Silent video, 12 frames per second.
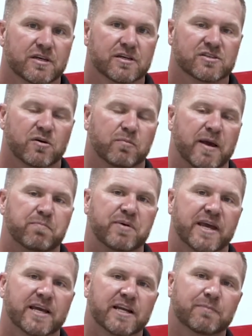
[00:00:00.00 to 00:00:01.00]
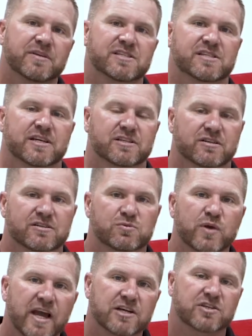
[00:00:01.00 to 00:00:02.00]
So by picking up the signals,
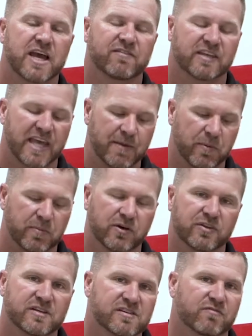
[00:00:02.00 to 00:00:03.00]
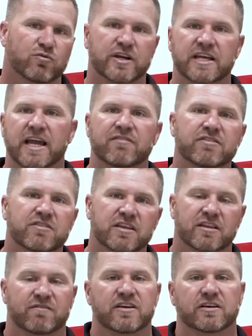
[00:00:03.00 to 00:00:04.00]
we actually have the capabilities of reading
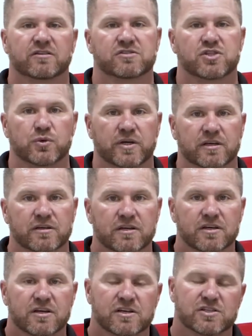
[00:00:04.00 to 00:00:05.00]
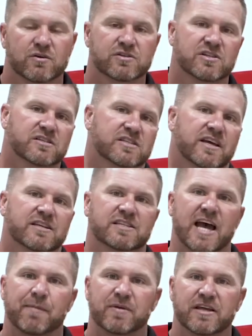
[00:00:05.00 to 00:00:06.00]
everything the vehicle's doing. So instead of
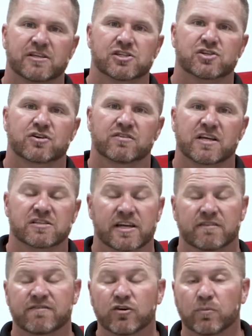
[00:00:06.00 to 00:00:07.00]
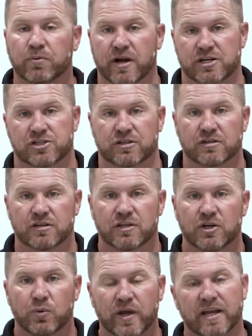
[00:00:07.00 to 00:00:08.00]
tapping into certain things like fuel pressure,
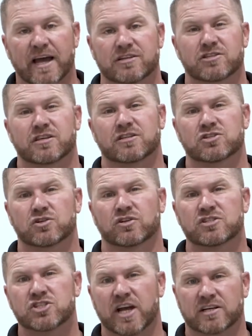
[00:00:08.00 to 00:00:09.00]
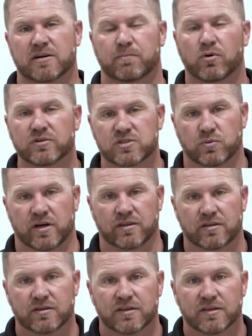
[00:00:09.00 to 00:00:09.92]
we can actually control injector pulse width.